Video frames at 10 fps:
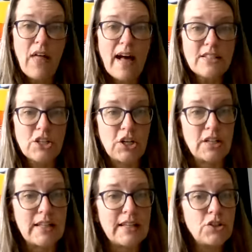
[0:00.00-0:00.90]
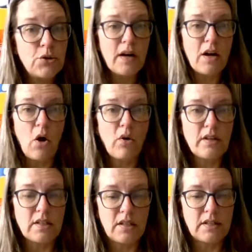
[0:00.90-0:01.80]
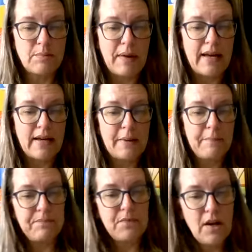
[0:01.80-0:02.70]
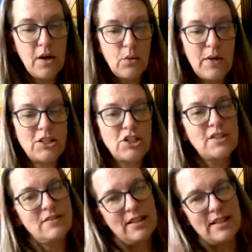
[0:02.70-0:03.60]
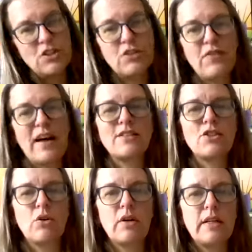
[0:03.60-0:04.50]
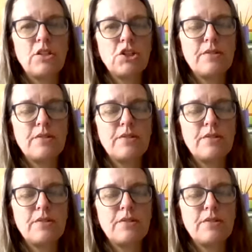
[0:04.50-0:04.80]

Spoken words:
That's going to lead to a cortisol spike, which leads to fat storage.